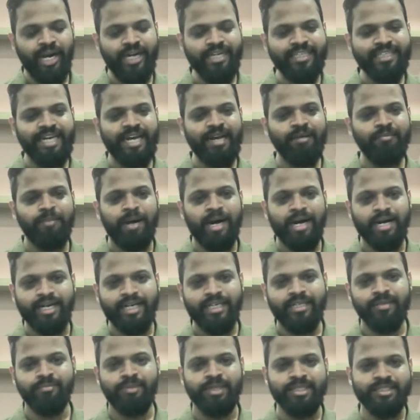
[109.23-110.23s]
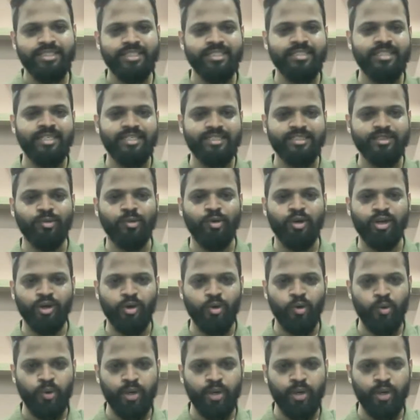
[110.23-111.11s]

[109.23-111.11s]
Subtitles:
entire marketing budget that is going to